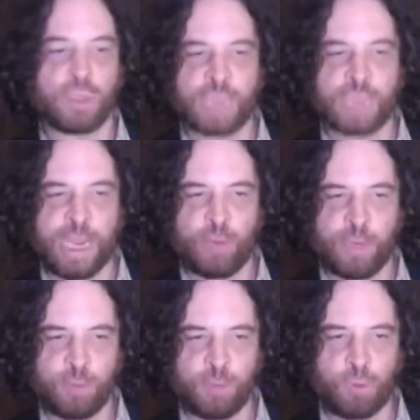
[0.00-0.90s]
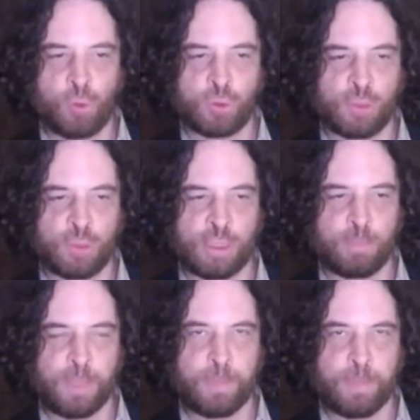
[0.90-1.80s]
but AOL also did
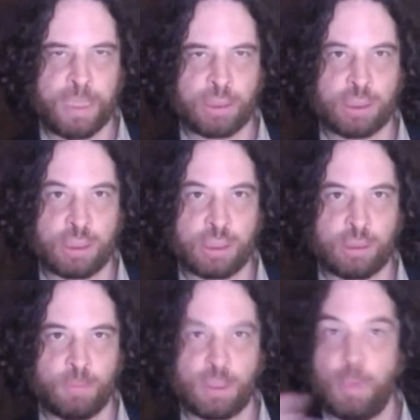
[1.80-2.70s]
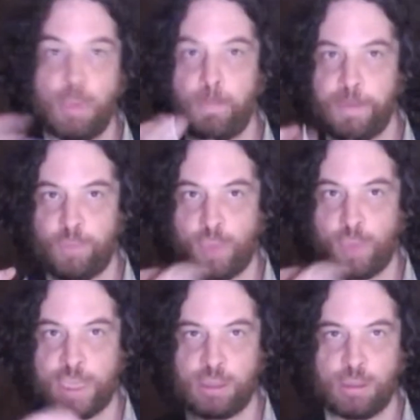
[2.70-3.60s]
BBS systems
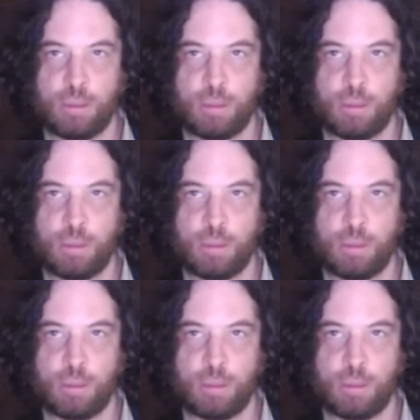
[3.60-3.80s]
beforehand.